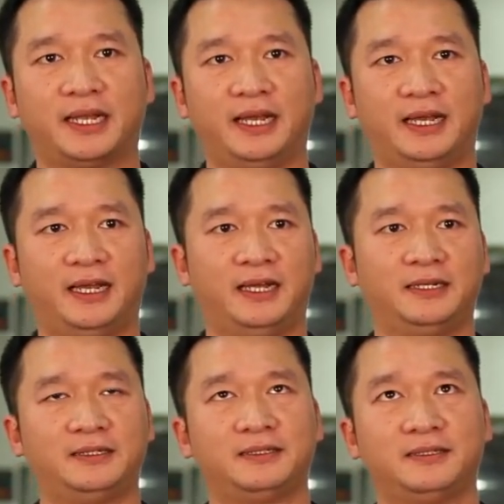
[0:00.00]

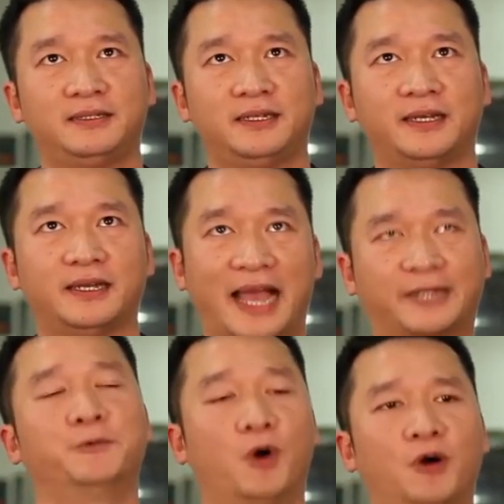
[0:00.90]
I
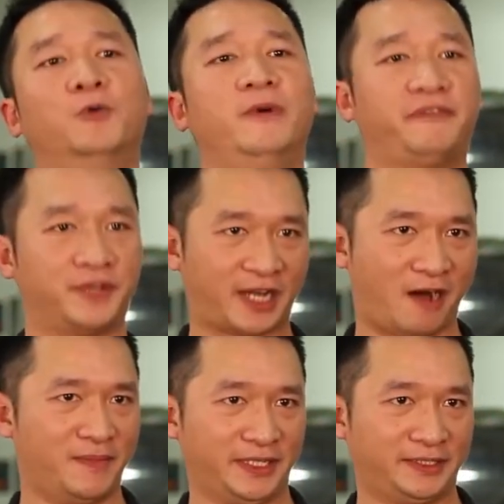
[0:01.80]
grow with the
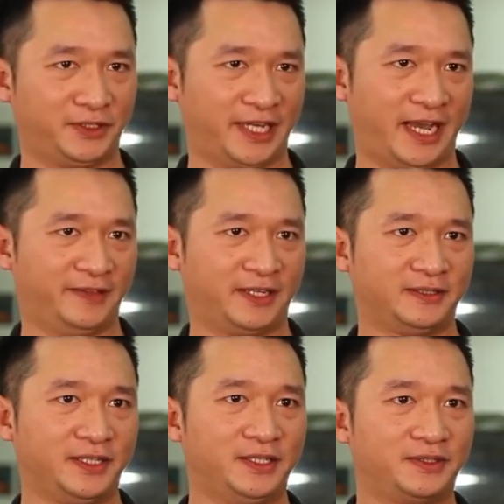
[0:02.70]
company together.
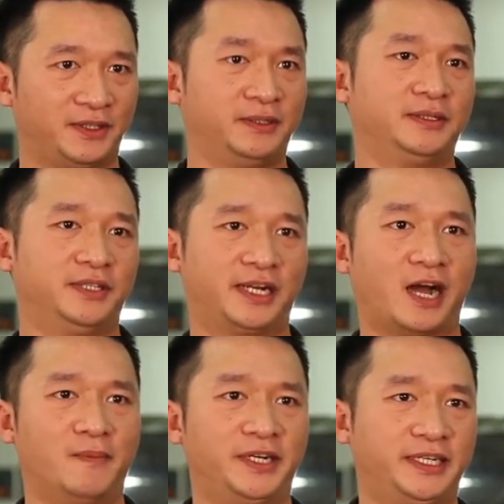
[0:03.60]
The
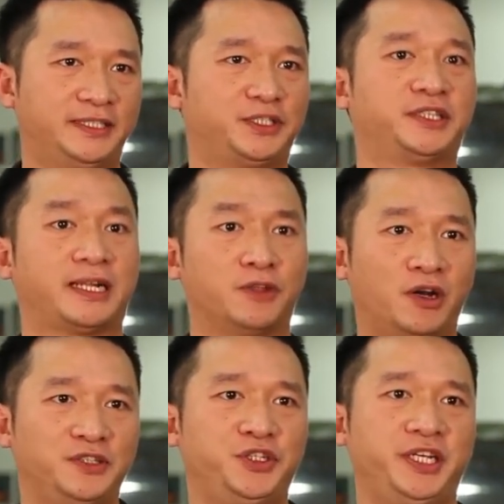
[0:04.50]
companies, the
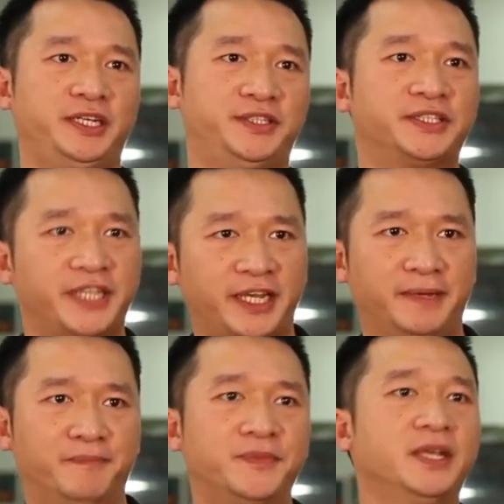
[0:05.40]
technology, the
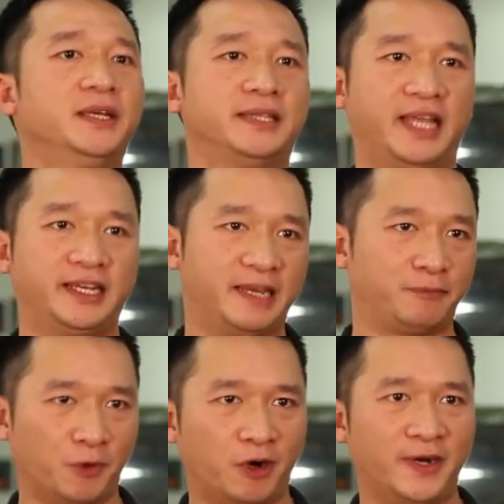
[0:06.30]
team, they
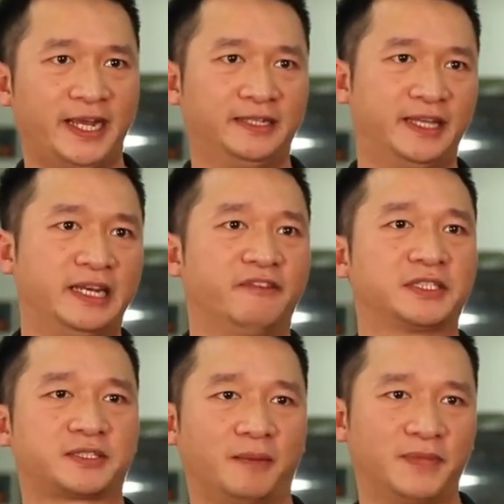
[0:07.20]
keep growing, they
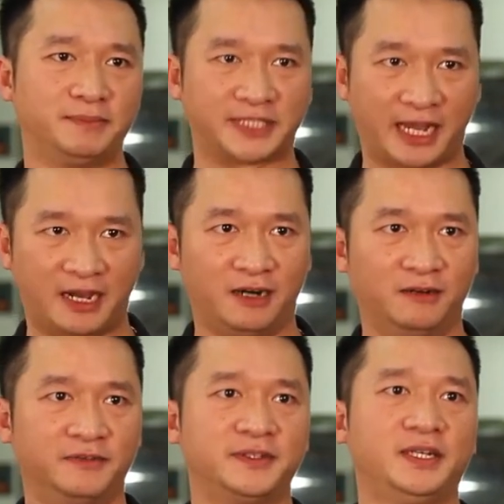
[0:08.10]
never stop
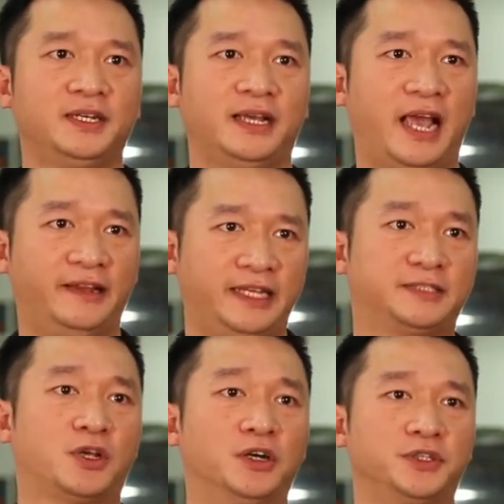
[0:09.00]
themselves, and
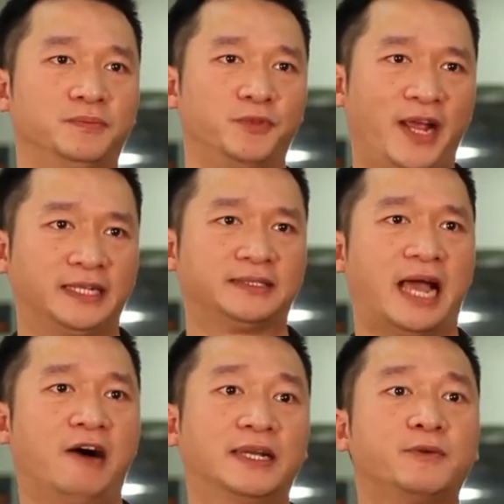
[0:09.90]
it also brings
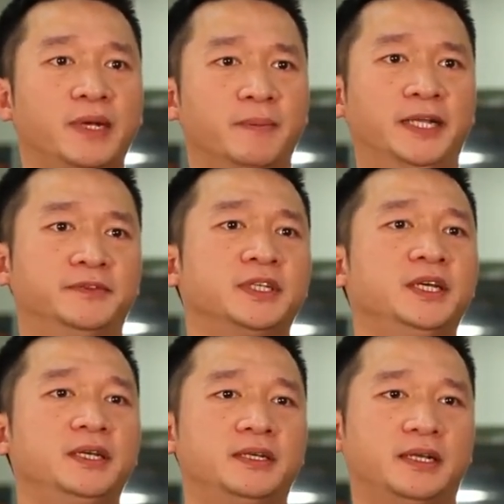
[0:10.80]
our equipment
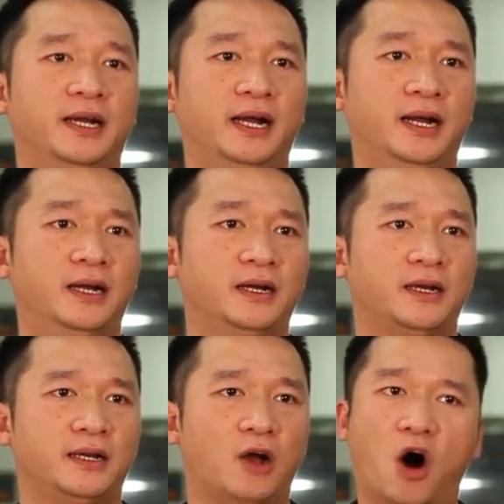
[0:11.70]

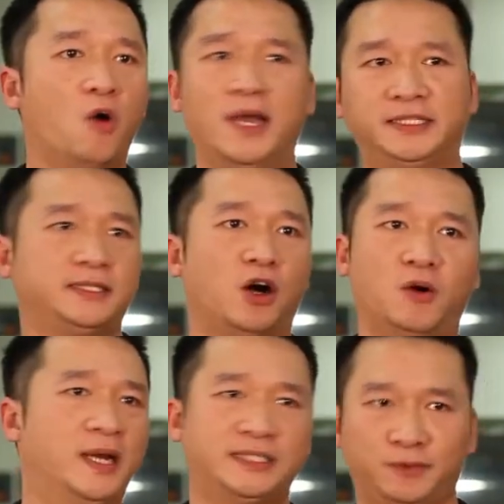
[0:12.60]
always